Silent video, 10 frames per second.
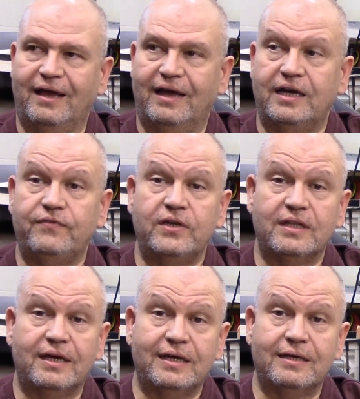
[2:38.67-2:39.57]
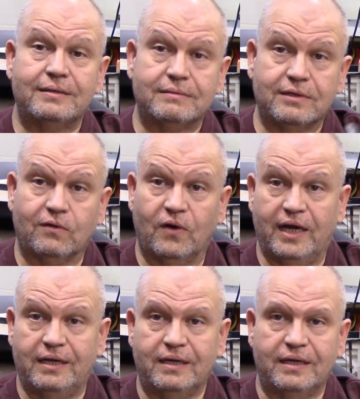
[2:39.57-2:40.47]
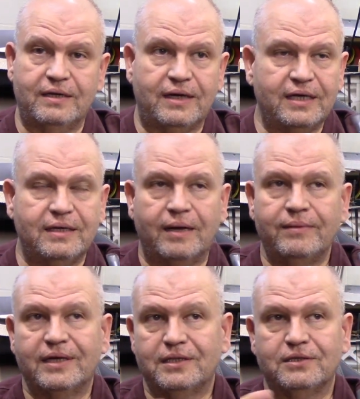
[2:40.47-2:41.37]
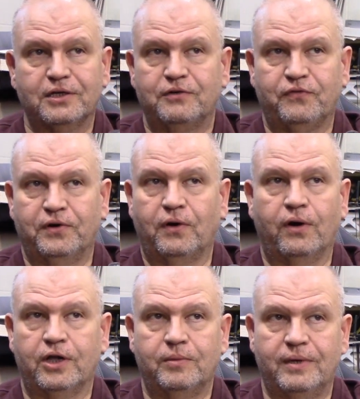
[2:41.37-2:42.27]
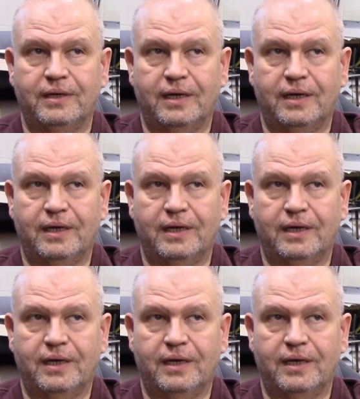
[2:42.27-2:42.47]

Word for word: And if you like it, great. I'm not looking for an argument.